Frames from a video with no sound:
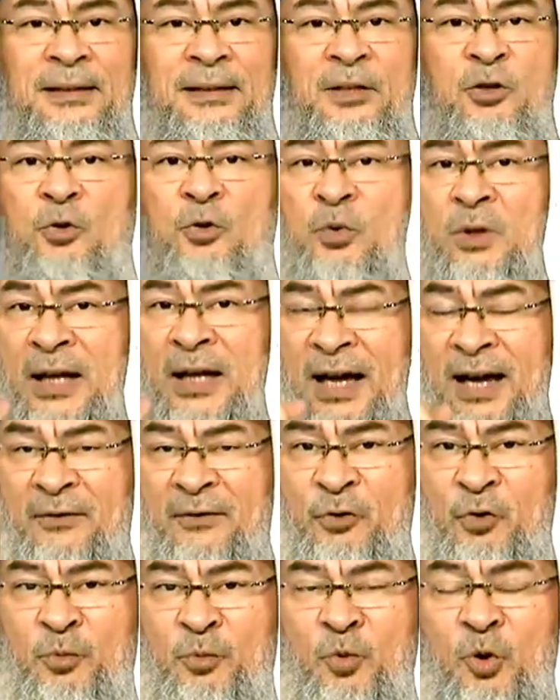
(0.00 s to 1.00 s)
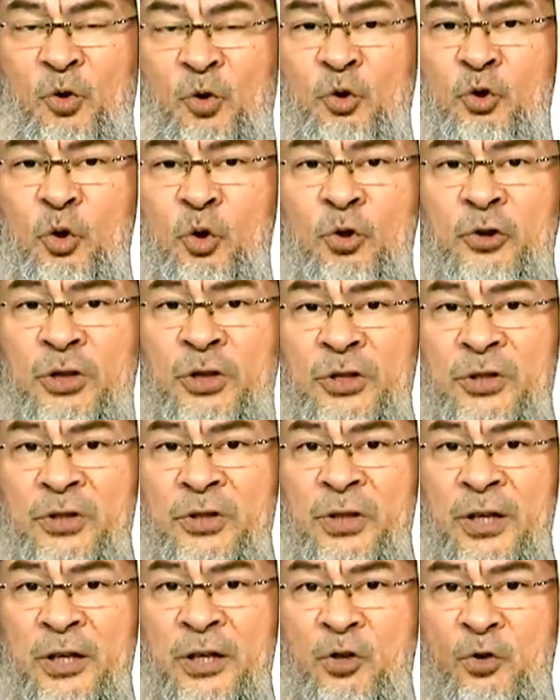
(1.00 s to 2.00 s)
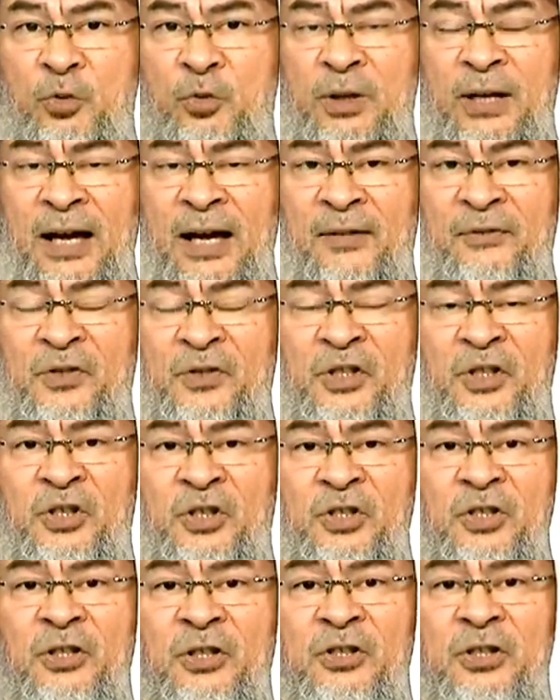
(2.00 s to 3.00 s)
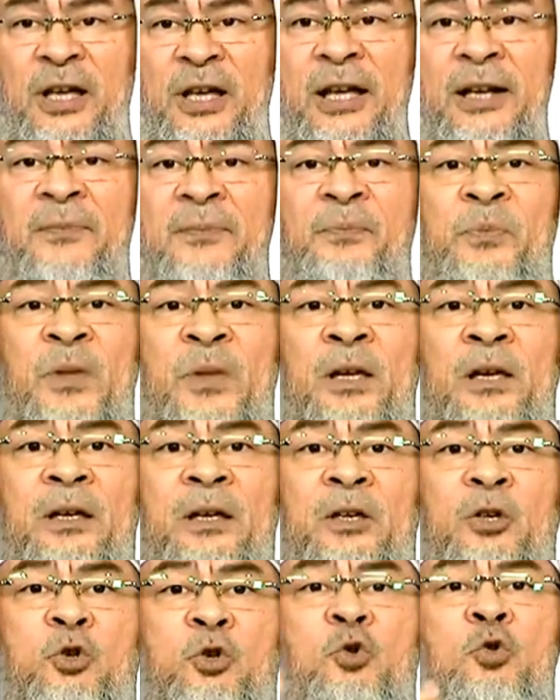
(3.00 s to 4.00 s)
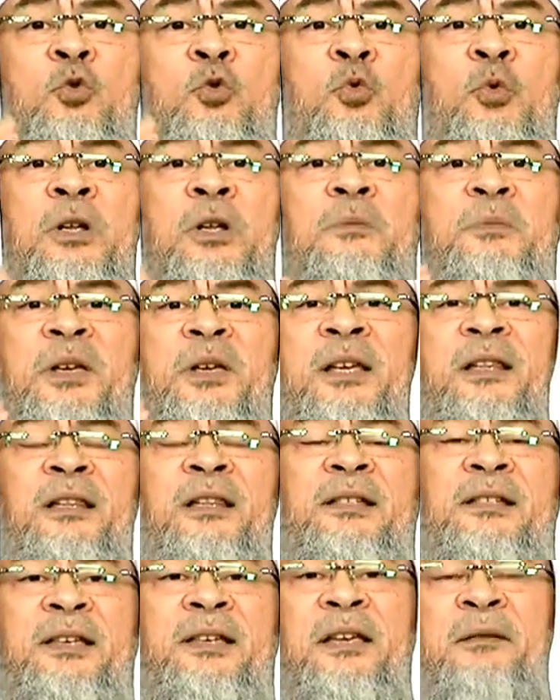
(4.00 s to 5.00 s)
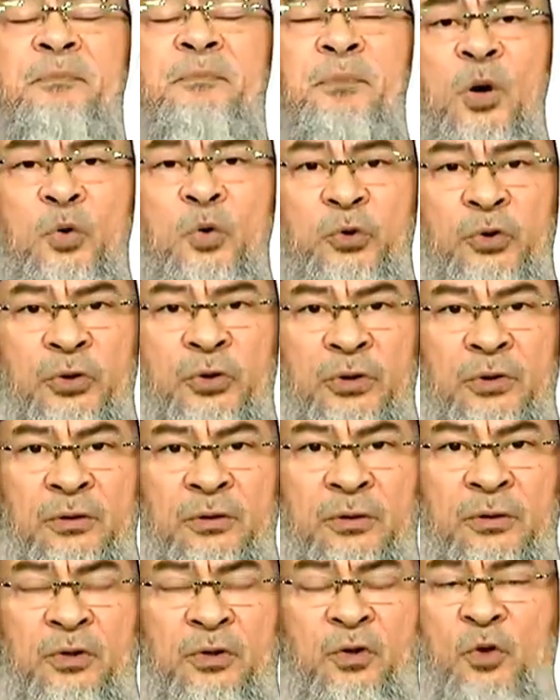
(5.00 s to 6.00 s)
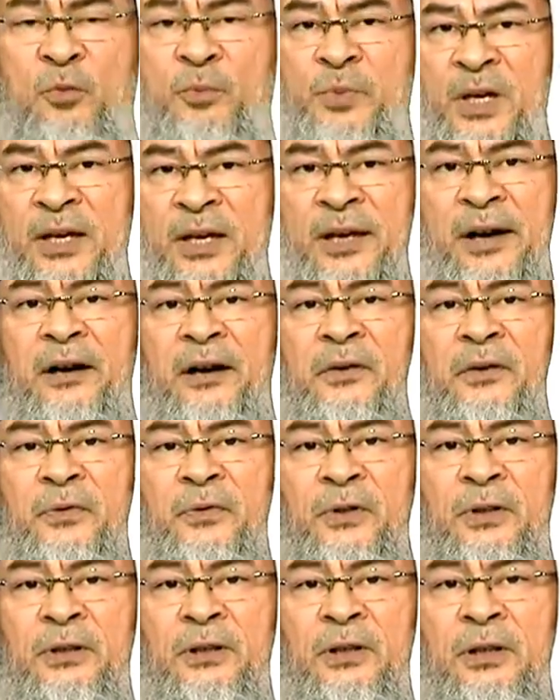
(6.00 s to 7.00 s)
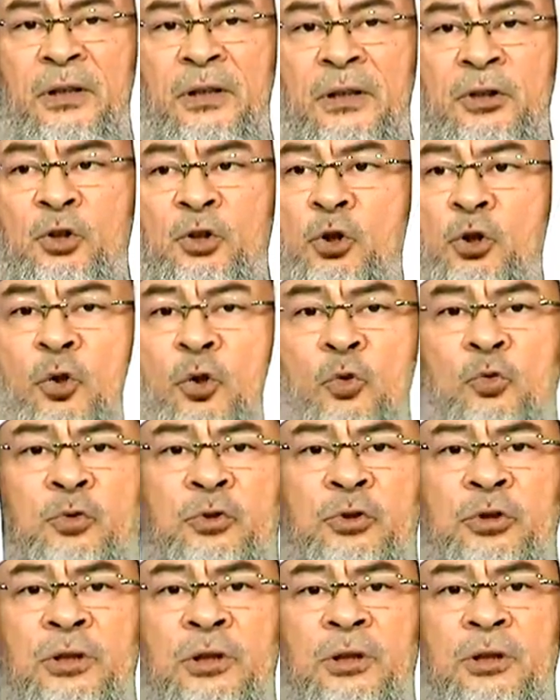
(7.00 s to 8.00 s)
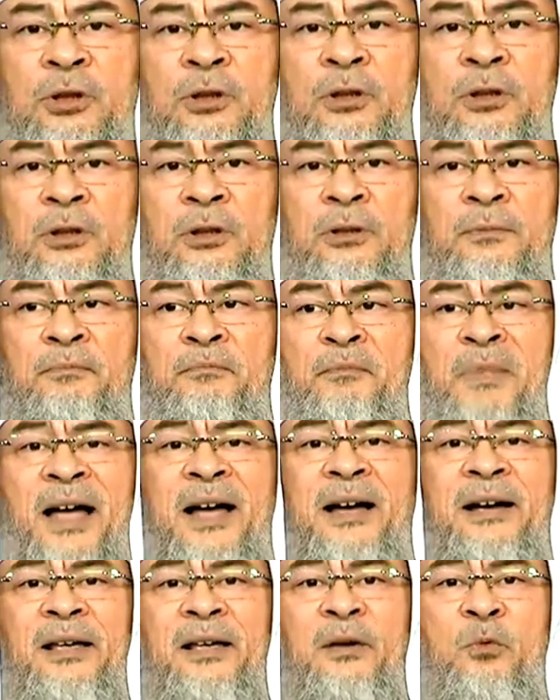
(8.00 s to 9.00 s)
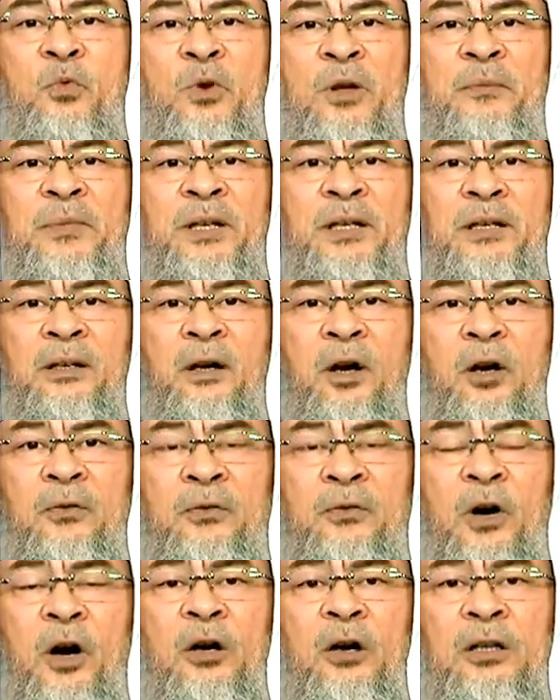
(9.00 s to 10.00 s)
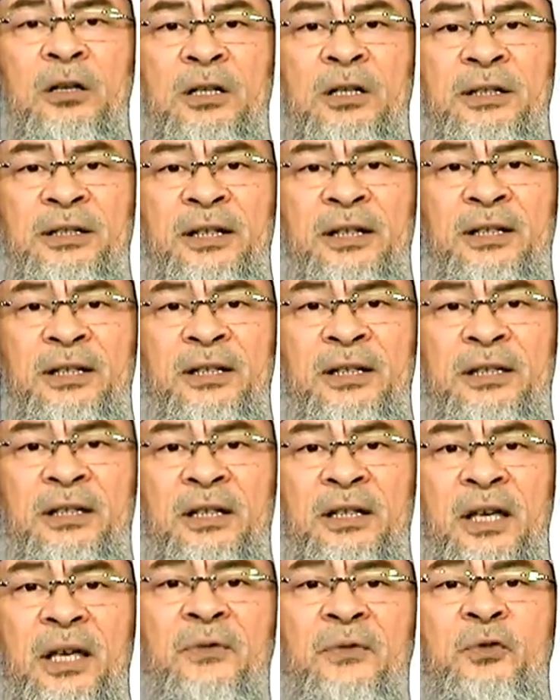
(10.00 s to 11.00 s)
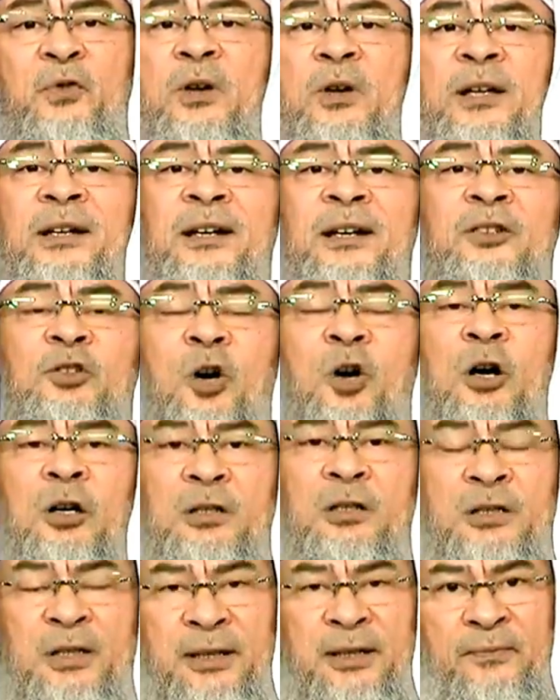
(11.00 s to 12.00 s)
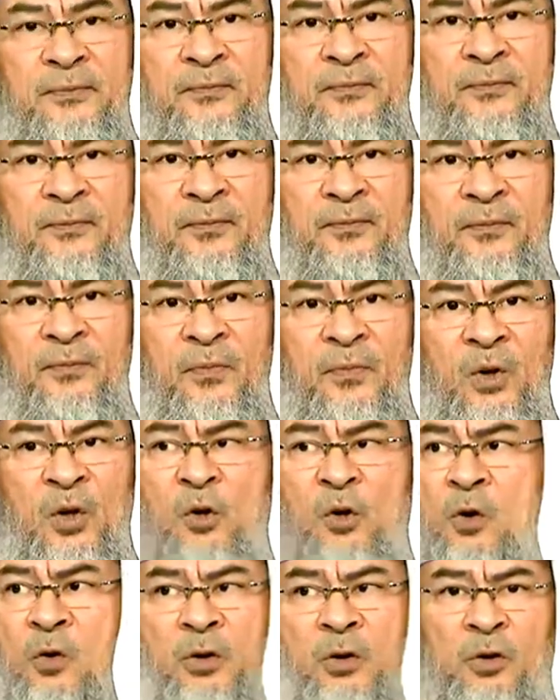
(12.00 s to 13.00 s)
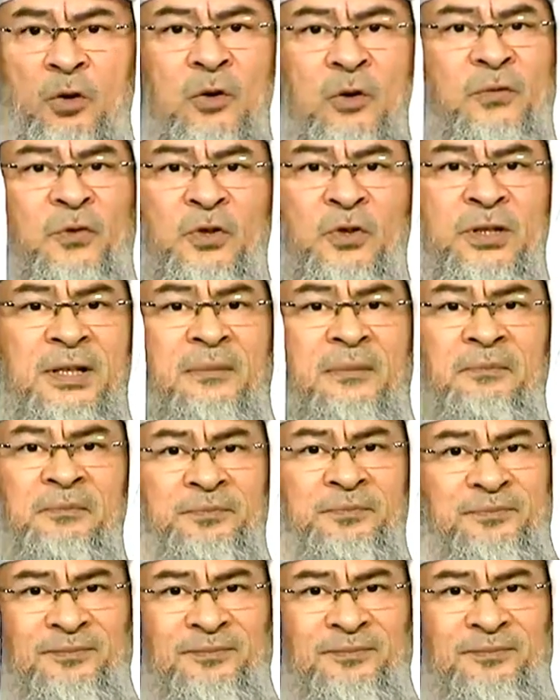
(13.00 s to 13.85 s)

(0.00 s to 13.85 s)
You will have tomorrow daughters, and you will have sisters, and you will be in the same boat. So be careful. Don't marry women of honor and dignity if you cannot honor them. Go and look for some